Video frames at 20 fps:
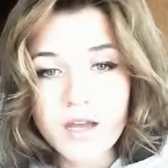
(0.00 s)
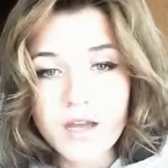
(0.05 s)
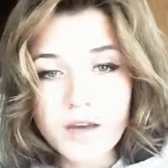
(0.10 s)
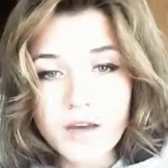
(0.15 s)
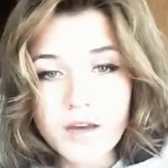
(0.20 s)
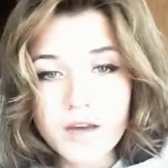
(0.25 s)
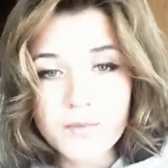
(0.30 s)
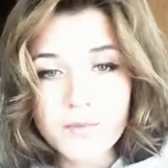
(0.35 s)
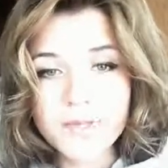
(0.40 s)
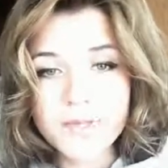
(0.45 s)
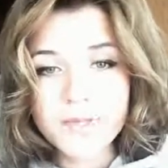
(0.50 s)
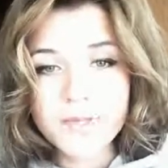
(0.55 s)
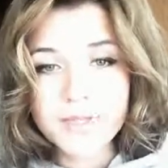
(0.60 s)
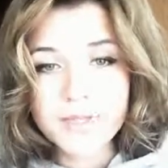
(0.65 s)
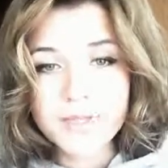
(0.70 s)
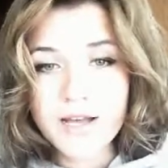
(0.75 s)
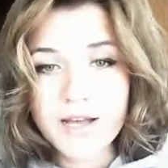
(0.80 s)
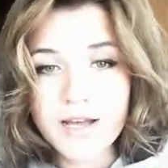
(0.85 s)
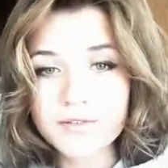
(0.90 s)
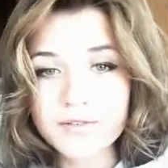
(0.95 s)
When
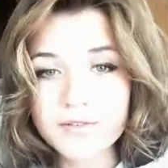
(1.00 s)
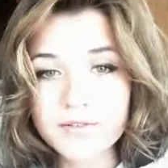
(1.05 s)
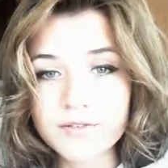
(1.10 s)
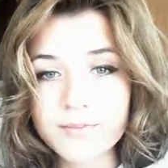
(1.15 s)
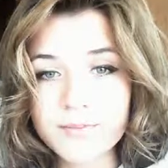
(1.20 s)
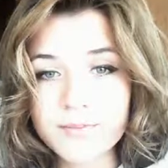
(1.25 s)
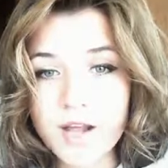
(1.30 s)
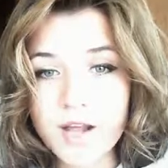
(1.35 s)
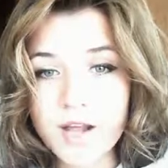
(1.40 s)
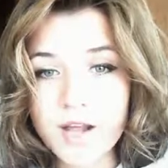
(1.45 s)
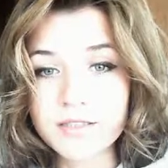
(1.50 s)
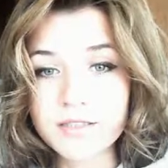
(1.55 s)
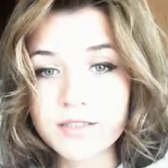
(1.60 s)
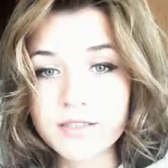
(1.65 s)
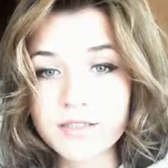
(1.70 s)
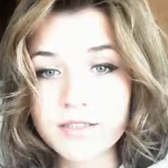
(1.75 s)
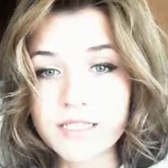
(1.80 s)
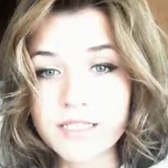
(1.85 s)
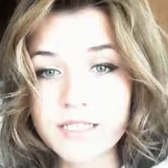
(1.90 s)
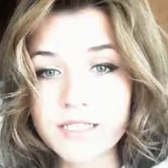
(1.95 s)
demand on the product
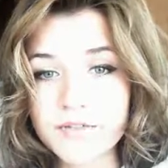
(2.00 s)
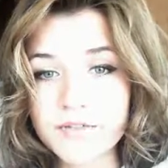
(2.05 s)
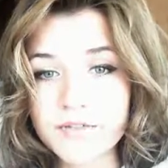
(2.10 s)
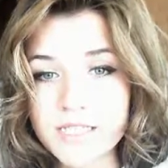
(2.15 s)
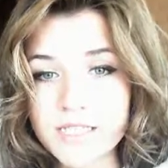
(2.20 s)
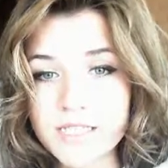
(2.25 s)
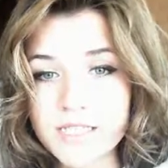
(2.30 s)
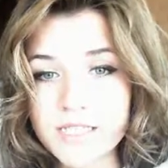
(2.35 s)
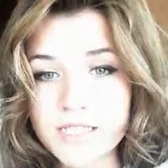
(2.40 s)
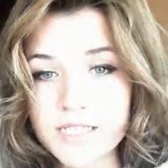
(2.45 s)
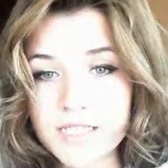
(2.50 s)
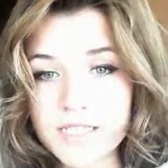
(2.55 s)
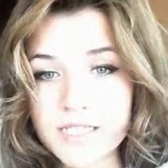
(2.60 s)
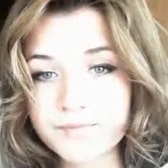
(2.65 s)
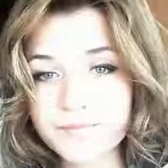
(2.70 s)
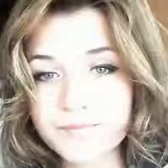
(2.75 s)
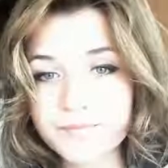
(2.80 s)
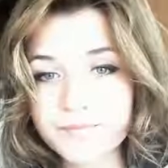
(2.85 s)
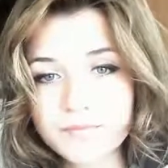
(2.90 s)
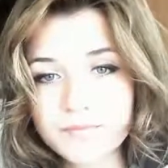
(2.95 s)
increases,
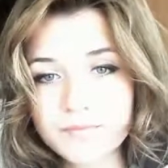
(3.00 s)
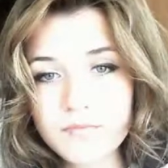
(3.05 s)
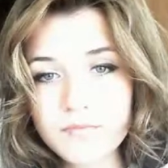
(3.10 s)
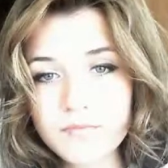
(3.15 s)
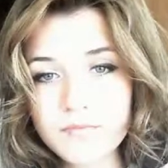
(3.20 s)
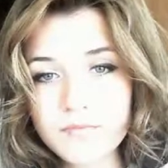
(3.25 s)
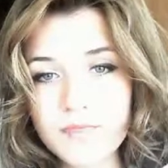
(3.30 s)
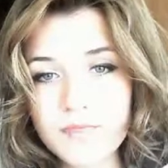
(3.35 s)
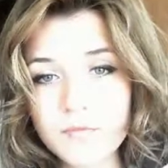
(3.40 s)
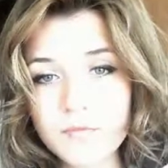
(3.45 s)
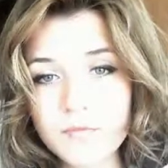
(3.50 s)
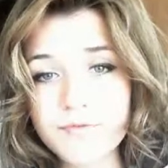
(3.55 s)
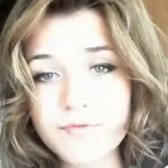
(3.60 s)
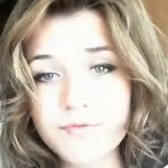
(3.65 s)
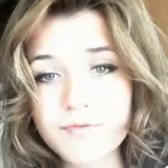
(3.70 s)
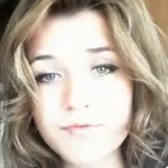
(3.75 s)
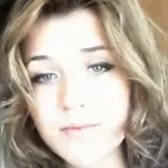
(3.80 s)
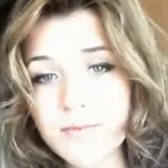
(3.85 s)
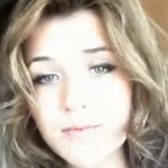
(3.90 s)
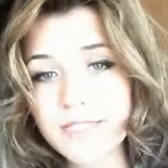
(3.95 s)

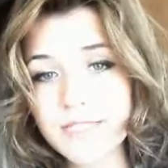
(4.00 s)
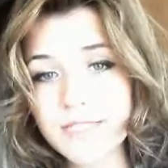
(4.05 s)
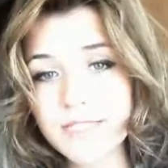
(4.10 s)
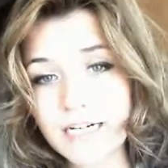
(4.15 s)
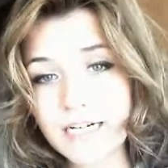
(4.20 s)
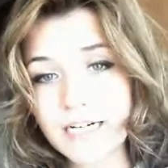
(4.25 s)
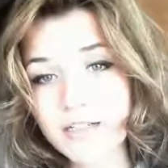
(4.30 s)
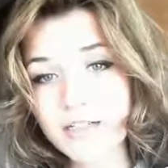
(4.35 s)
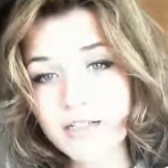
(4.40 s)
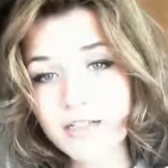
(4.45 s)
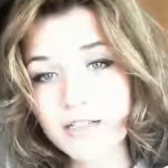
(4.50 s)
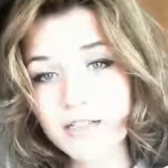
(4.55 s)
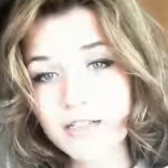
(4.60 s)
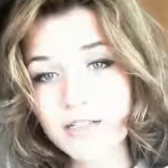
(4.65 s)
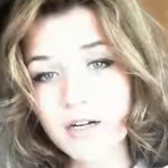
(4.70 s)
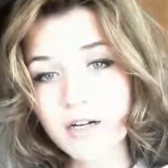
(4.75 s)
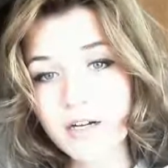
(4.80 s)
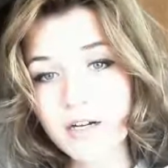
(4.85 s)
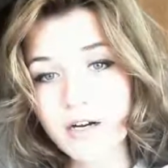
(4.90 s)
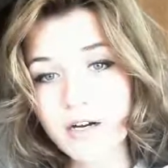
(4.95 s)
firm starts
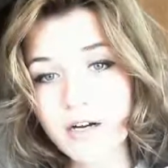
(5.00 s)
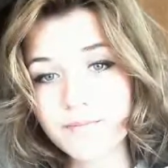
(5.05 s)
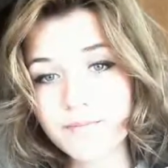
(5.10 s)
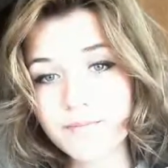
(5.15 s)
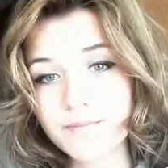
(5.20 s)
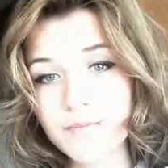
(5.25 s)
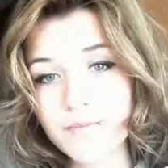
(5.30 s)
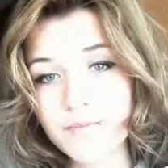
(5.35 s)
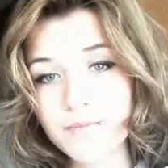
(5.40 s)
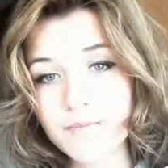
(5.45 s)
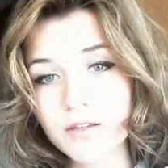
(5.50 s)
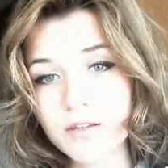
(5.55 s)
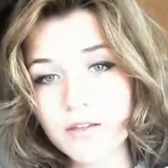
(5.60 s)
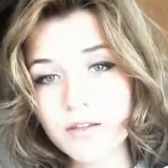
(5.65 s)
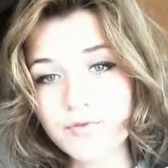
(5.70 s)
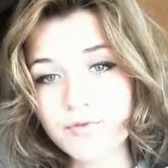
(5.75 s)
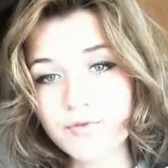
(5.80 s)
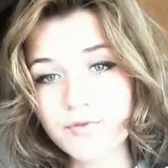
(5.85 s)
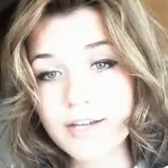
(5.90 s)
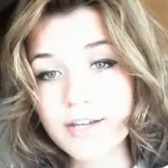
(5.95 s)
to
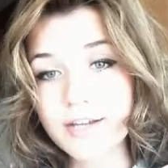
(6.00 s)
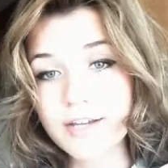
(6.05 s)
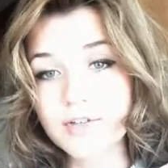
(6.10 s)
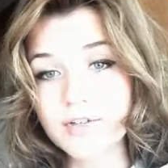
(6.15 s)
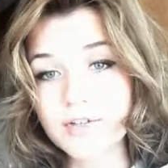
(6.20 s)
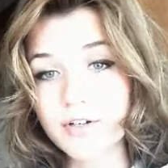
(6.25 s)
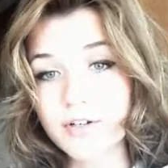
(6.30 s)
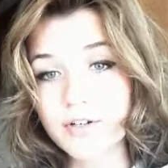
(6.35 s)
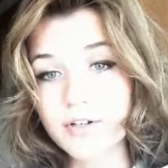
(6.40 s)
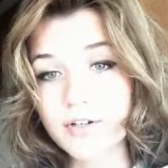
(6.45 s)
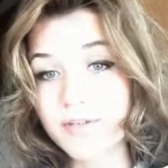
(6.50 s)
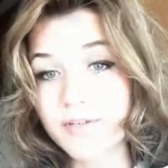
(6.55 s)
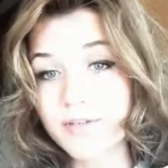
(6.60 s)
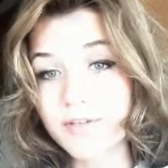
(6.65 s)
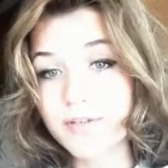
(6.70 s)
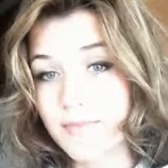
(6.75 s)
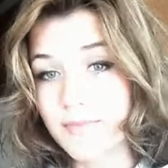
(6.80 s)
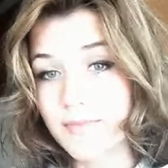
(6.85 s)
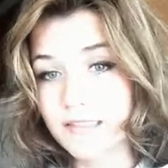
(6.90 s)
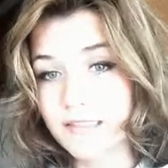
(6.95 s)
try to serve the
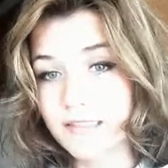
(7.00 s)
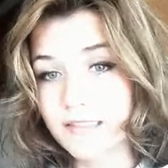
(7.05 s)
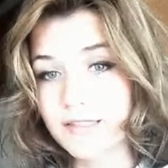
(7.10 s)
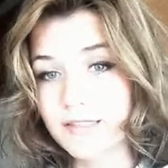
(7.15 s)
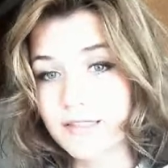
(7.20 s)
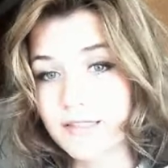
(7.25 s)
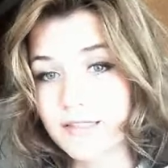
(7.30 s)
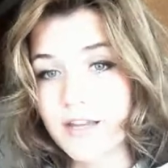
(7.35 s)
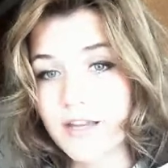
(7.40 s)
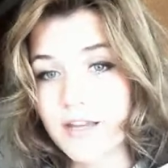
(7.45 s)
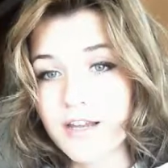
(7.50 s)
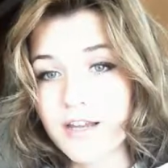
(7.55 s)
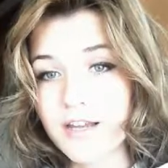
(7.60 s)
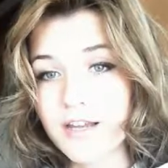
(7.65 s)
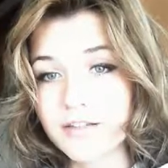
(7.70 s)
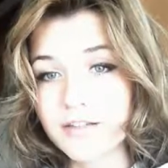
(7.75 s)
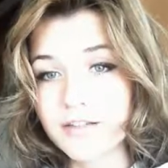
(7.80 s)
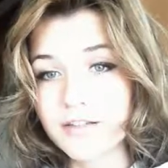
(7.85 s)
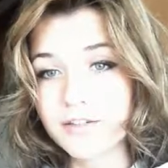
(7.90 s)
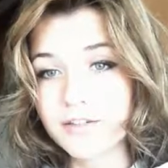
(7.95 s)
demand.
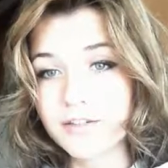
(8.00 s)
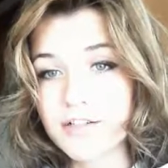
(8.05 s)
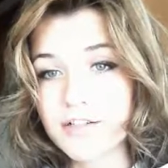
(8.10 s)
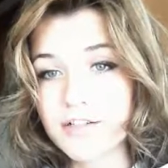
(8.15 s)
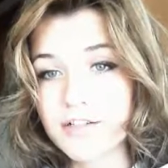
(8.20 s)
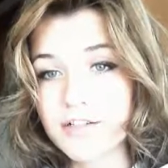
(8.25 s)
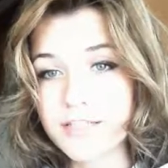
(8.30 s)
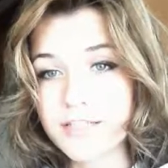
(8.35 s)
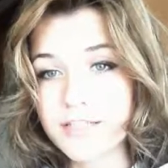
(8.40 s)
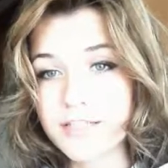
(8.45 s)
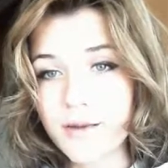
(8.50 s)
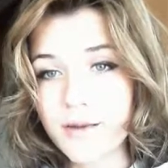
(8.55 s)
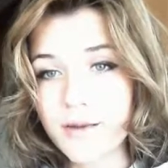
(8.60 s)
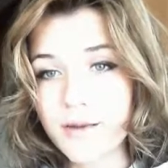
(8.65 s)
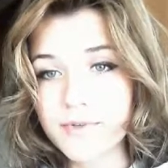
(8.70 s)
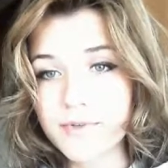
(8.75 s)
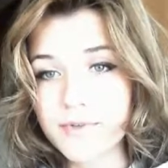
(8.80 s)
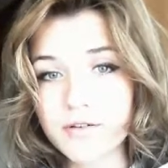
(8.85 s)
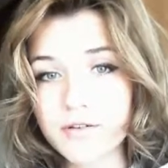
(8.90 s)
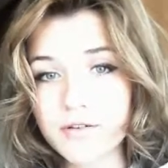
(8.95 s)
The third step is
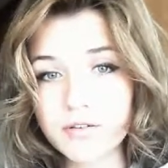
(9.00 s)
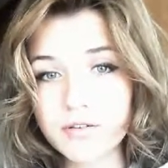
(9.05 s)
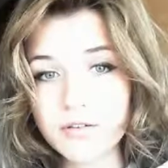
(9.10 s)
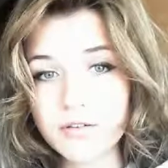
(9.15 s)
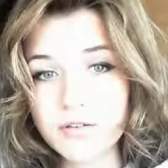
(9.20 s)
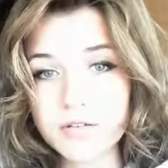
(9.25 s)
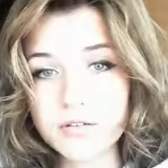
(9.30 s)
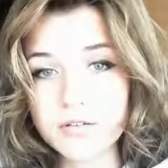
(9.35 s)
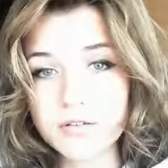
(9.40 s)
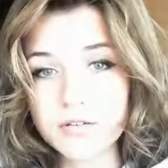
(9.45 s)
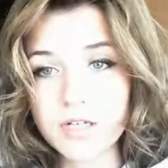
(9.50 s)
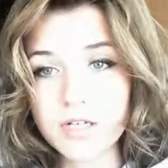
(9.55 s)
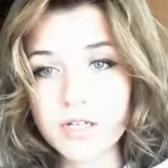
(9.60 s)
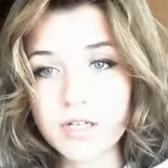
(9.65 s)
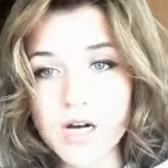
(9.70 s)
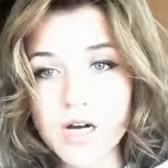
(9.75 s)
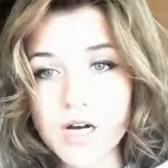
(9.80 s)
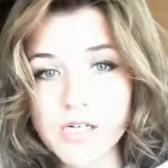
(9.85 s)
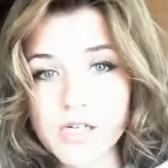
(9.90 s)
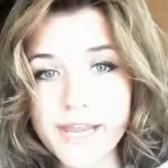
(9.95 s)
called
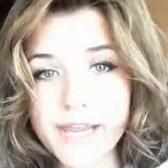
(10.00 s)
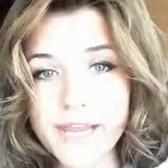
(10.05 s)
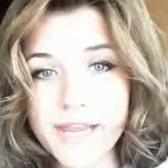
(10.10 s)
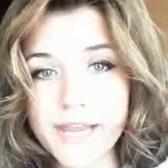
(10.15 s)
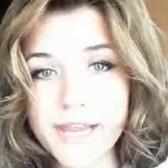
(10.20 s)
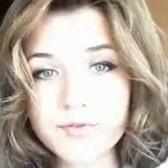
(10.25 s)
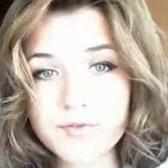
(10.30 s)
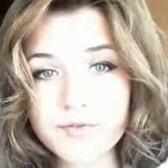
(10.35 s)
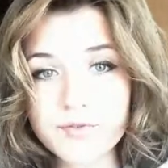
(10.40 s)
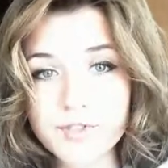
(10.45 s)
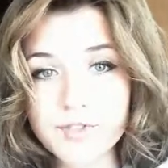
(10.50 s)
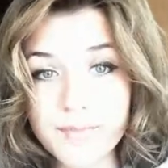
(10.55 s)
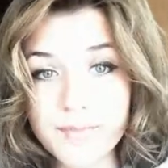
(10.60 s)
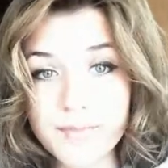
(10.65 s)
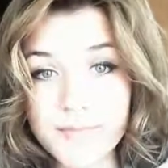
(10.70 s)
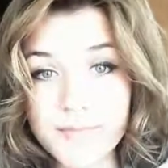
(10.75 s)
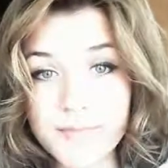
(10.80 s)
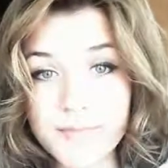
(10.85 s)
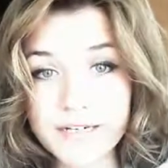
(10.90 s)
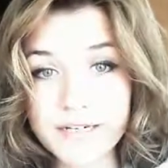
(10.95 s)
entering the
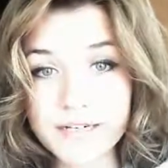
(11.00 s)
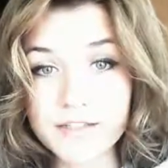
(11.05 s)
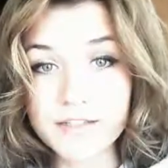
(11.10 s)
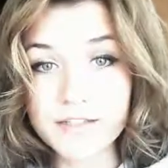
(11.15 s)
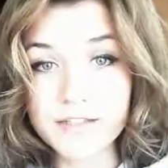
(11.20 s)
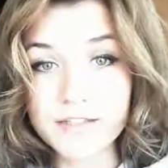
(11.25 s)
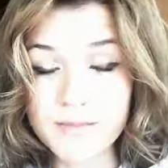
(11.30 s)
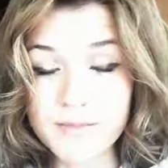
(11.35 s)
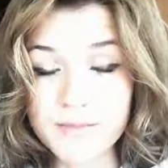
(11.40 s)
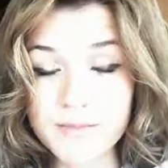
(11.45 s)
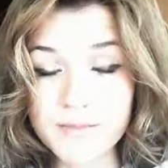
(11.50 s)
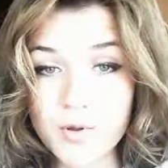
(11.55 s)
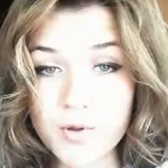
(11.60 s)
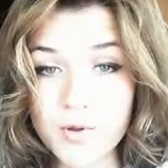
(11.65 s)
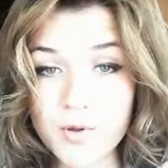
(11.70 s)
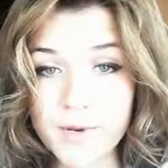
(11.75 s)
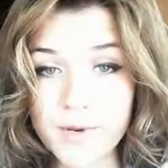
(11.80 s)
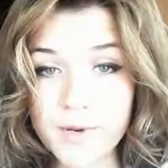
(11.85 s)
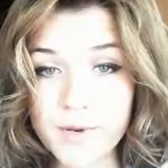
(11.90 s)
market in a small way.